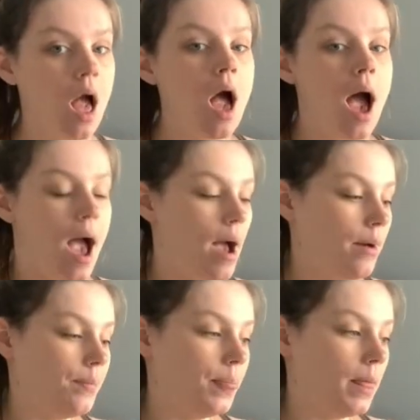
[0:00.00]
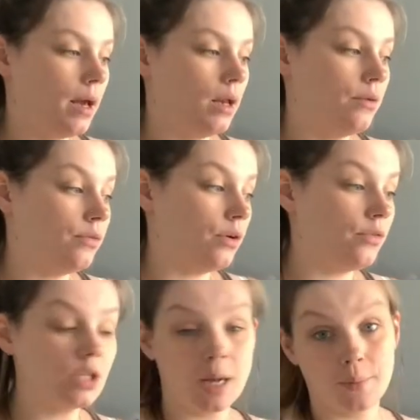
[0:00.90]
And if you're a
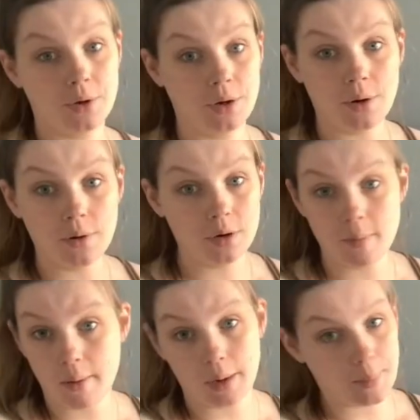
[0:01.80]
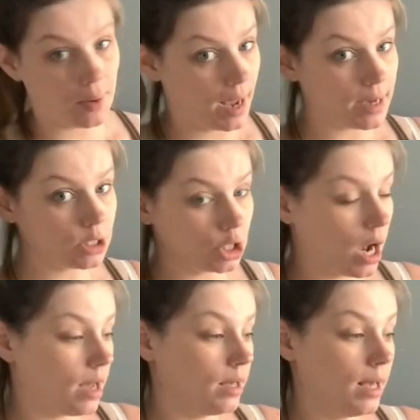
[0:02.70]
first timer, you don't know, you may want to bring
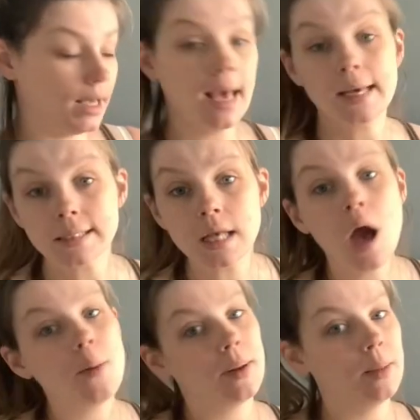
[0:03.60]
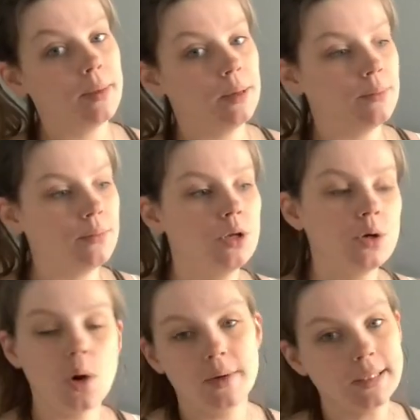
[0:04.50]
extra in case, but I mean, you can
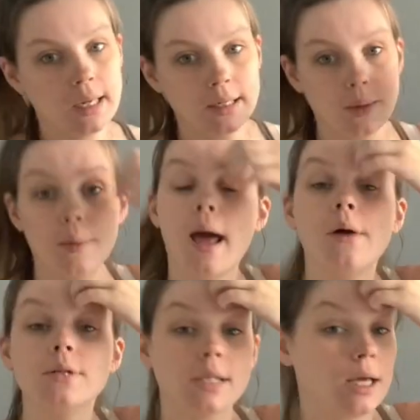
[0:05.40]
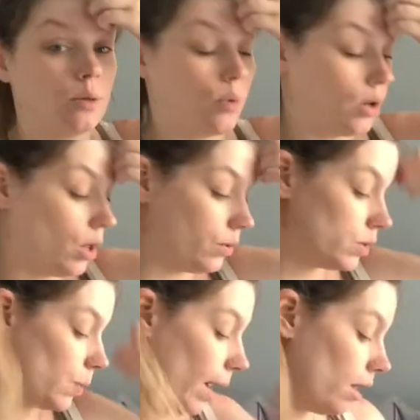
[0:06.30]
always send someone out to get you more
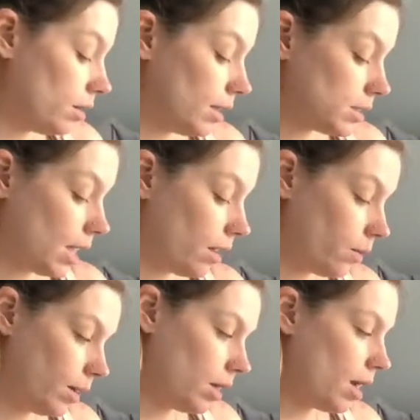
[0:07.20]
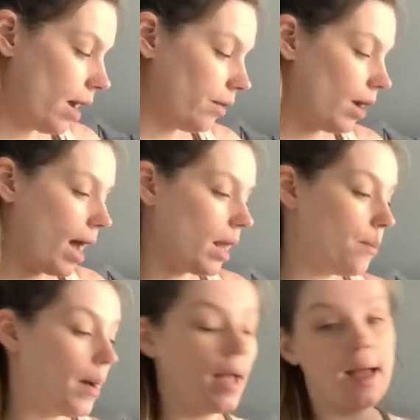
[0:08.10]
clothes, right? That's kind of the way I look at it.
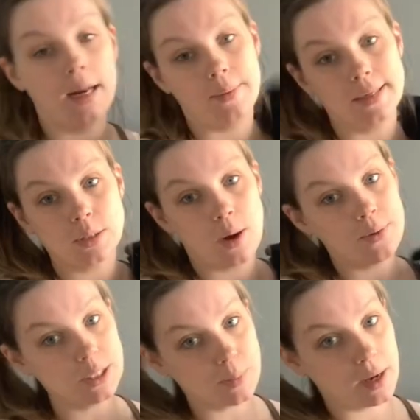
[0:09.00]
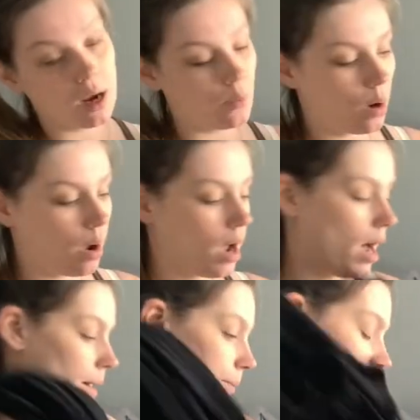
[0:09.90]
But anyway, so I always bring
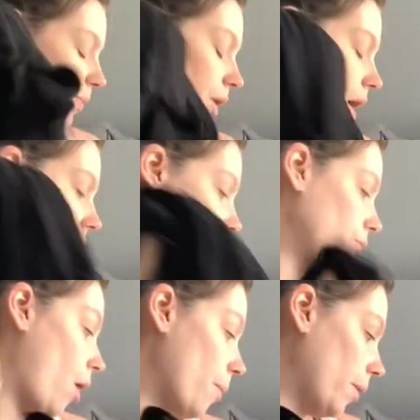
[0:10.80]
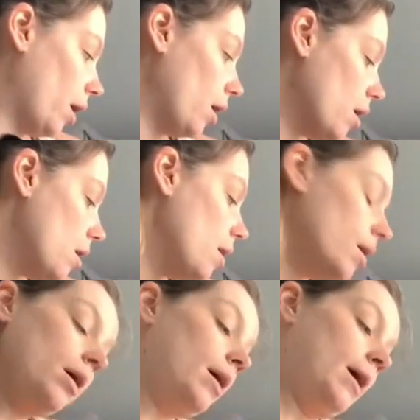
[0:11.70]
a romper,
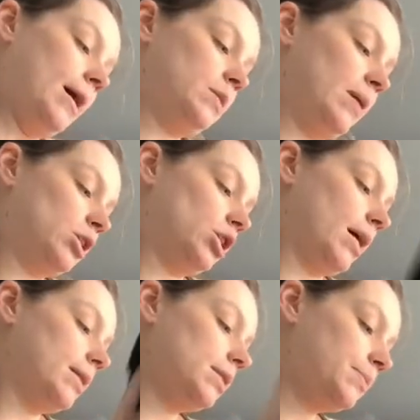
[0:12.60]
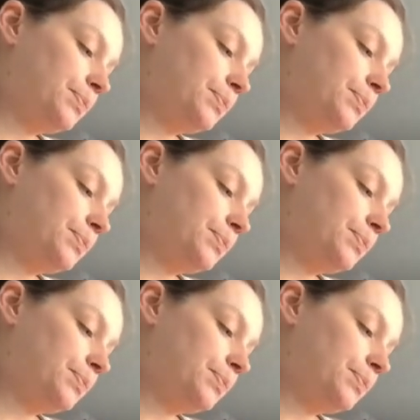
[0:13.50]
a Smash and Test.